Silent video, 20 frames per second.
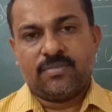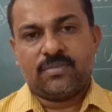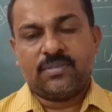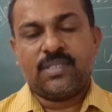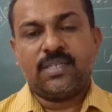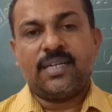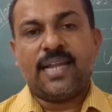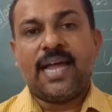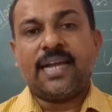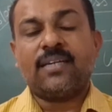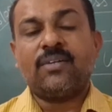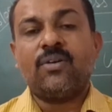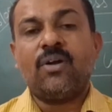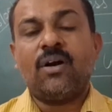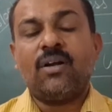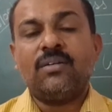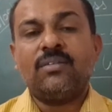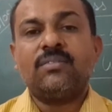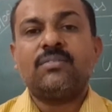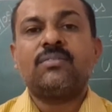the
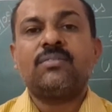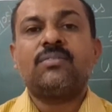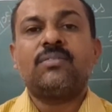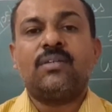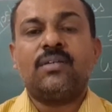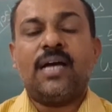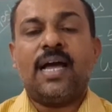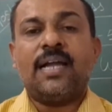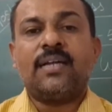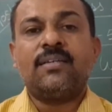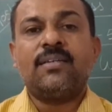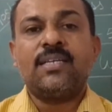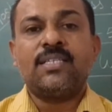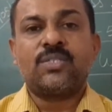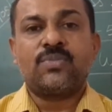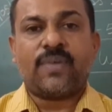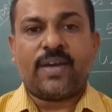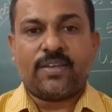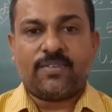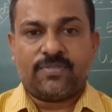landlord and
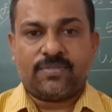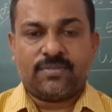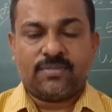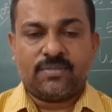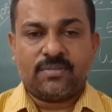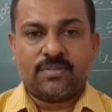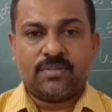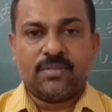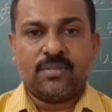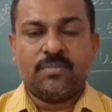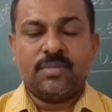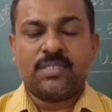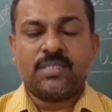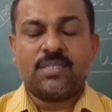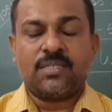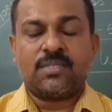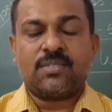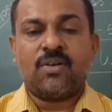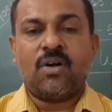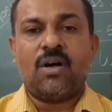his wife,
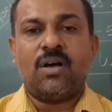Mrs.